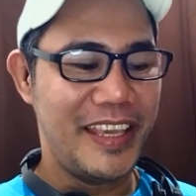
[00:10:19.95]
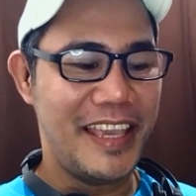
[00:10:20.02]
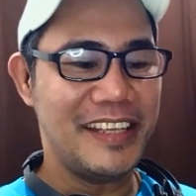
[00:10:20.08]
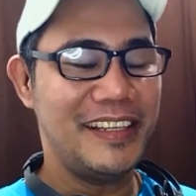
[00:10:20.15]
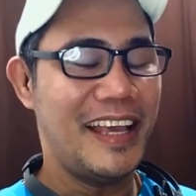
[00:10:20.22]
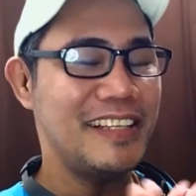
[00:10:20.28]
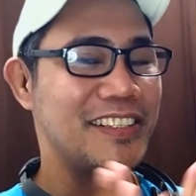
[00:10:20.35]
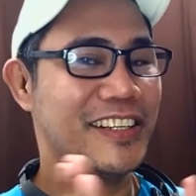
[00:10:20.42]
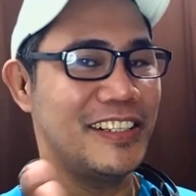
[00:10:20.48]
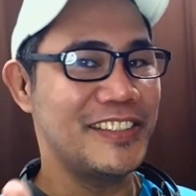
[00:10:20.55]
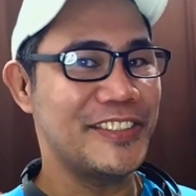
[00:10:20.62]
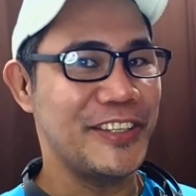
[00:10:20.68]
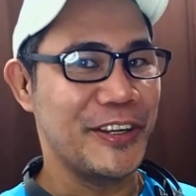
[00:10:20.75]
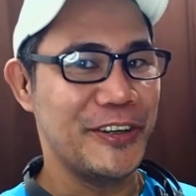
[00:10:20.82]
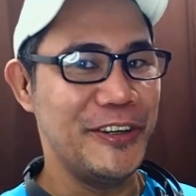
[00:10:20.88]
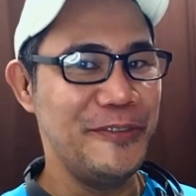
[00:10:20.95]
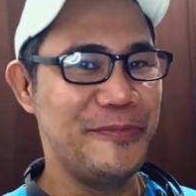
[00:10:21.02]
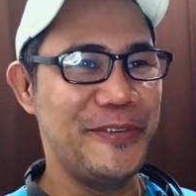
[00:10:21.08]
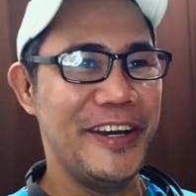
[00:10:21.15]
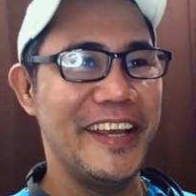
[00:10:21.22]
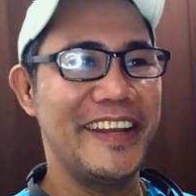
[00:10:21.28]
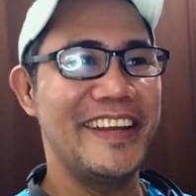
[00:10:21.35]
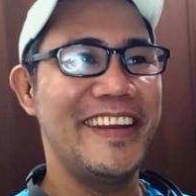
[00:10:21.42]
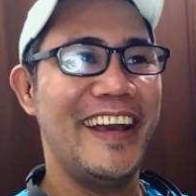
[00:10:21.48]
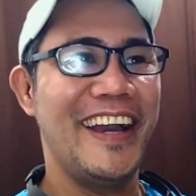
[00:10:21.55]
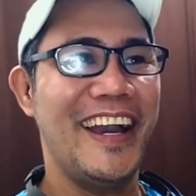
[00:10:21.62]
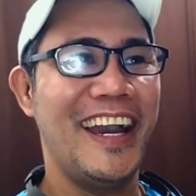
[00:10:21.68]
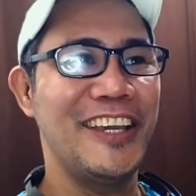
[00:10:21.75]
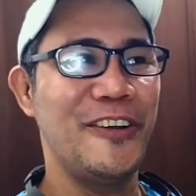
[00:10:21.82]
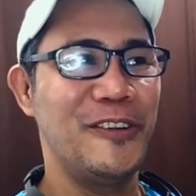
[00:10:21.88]
a classical singer, but
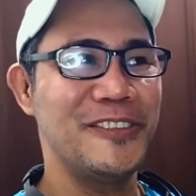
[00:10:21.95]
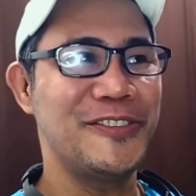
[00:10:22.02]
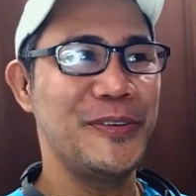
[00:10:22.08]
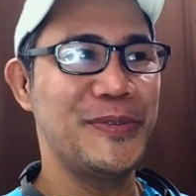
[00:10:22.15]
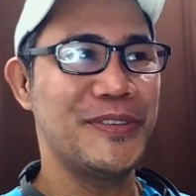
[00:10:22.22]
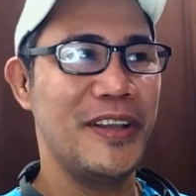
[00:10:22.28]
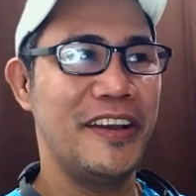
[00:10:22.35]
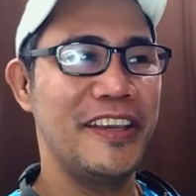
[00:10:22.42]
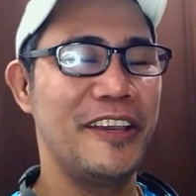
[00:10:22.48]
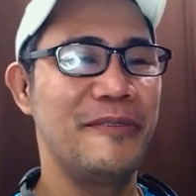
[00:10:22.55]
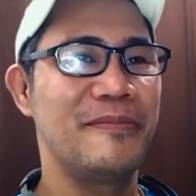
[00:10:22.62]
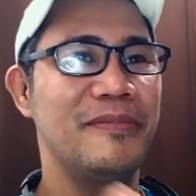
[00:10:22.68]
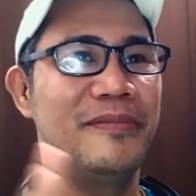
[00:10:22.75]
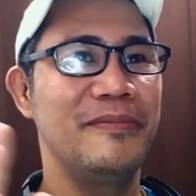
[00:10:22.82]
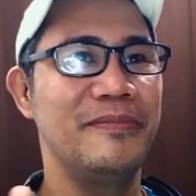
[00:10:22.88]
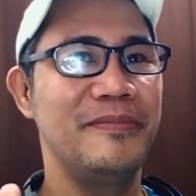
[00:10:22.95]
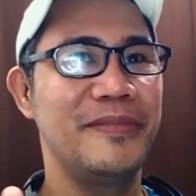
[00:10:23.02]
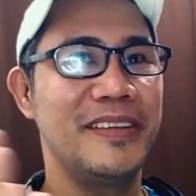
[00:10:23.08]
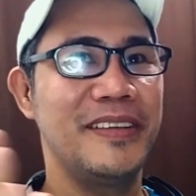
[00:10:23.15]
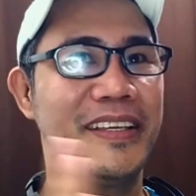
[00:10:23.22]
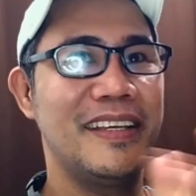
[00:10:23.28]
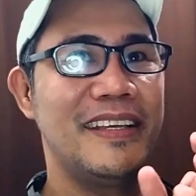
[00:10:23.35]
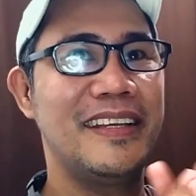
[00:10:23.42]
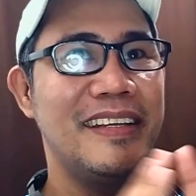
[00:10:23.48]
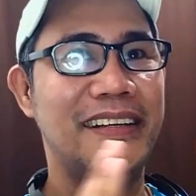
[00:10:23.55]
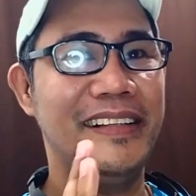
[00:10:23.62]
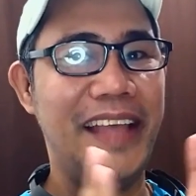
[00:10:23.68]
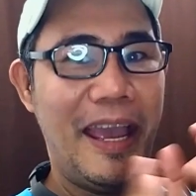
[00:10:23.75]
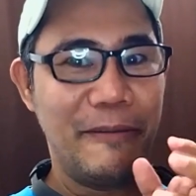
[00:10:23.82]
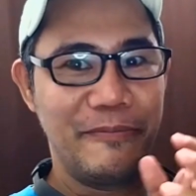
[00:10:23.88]
I also saw him
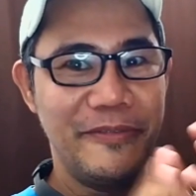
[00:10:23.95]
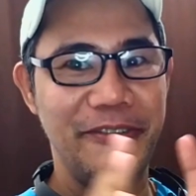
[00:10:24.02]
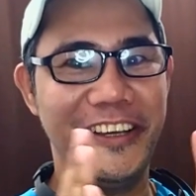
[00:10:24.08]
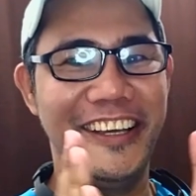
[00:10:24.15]
clap.